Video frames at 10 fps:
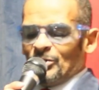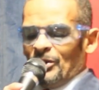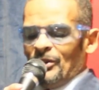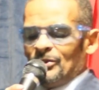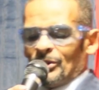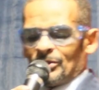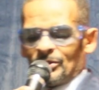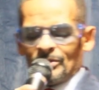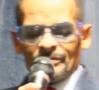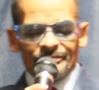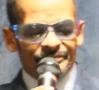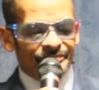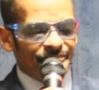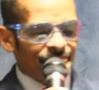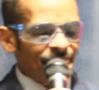you, Jesus.
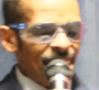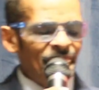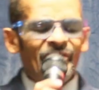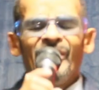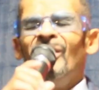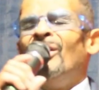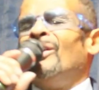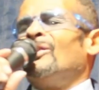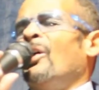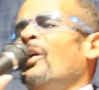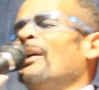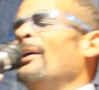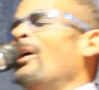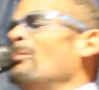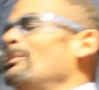Lord, help